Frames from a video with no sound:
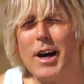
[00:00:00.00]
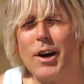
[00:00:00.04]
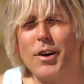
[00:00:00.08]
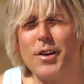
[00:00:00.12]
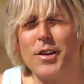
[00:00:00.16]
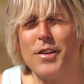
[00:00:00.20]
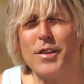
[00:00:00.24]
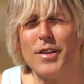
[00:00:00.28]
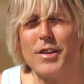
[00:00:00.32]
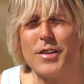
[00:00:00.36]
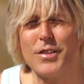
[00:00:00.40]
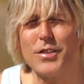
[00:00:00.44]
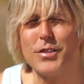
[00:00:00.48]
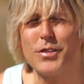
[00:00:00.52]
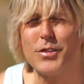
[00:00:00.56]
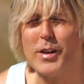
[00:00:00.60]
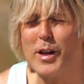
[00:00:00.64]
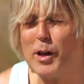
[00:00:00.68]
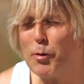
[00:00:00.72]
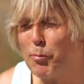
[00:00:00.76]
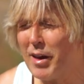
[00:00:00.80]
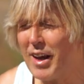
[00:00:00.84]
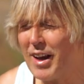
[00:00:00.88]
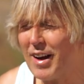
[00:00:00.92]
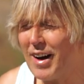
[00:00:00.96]
out in the
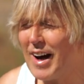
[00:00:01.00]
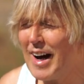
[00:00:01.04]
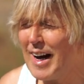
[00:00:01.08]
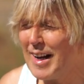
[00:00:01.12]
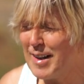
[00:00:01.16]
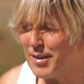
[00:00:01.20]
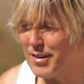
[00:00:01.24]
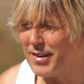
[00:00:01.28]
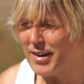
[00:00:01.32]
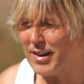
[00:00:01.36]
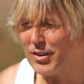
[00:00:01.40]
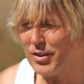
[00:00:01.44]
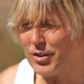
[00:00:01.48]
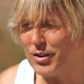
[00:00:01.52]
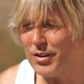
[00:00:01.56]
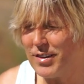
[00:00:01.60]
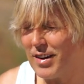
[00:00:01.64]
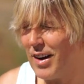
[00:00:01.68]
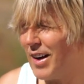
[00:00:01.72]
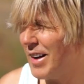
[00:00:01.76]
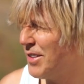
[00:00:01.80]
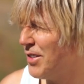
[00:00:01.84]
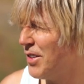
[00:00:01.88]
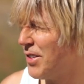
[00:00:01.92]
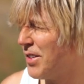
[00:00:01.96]
steaming hot desert.
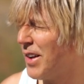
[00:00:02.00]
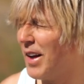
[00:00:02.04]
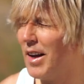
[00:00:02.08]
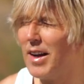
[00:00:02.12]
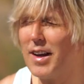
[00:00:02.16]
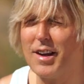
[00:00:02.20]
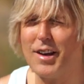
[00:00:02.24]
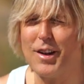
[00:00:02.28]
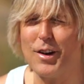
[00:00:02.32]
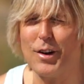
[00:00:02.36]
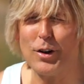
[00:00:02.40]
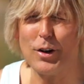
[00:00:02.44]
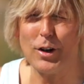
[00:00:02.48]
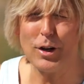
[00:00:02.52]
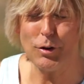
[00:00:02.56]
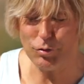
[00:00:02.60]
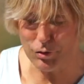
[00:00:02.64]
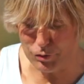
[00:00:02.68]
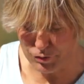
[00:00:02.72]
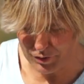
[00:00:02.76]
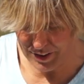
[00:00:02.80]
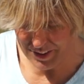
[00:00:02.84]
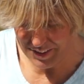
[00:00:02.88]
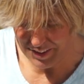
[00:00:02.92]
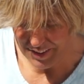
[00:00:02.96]
I just can't get enough
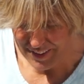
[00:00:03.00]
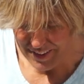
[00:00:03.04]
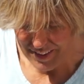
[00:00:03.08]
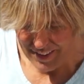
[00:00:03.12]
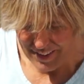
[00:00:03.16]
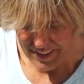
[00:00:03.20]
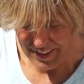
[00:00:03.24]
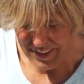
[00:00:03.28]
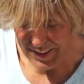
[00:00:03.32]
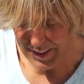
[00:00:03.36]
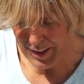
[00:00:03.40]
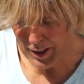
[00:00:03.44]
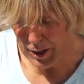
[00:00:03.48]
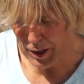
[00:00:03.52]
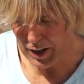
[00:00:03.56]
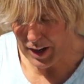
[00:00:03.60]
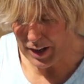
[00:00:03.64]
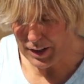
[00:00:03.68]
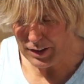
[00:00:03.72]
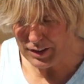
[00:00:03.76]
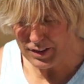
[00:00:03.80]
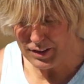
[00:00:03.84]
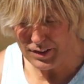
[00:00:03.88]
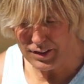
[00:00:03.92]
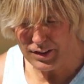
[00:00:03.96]
of it.
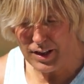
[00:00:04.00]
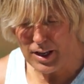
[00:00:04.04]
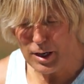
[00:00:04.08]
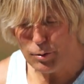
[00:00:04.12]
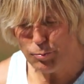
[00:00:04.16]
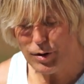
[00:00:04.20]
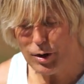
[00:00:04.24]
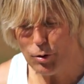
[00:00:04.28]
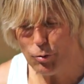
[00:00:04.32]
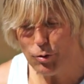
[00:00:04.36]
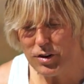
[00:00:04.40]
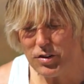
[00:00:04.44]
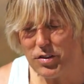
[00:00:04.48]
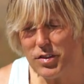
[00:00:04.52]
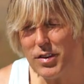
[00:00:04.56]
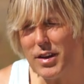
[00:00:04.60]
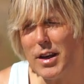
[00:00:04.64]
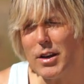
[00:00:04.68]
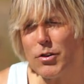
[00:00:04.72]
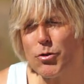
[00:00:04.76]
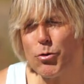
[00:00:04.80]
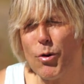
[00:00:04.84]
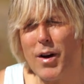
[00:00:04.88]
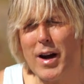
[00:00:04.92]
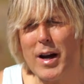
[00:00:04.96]
Uh, in keeping with
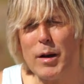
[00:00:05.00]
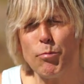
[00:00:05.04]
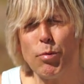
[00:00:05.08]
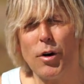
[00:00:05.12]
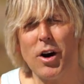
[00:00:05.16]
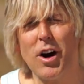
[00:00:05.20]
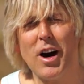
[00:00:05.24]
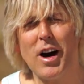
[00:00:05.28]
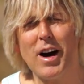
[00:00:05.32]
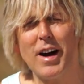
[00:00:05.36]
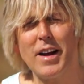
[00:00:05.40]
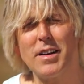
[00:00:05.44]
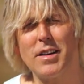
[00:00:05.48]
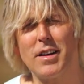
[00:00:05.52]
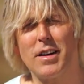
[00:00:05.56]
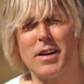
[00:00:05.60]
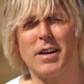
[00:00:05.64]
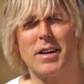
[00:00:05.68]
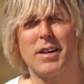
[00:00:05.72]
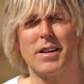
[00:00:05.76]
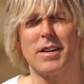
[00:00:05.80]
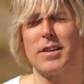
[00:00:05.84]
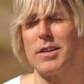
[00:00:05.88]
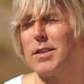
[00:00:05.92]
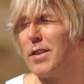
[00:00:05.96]
the tripod
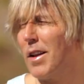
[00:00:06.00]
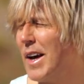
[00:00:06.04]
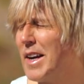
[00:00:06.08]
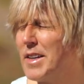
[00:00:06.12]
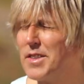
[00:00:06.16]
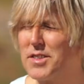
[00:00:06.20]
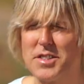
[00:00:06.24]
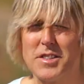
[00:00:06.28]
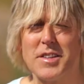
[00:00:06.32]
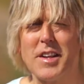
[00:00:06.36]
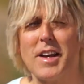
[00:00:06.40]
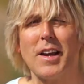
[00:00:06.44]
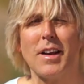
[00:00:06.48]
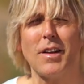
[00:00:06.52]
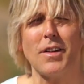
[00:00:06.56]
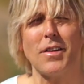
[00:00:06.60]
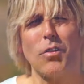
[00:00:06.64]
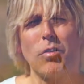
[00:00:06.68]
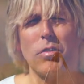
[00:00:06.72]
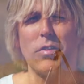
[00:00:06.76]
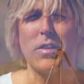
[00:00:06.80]
uh, light stand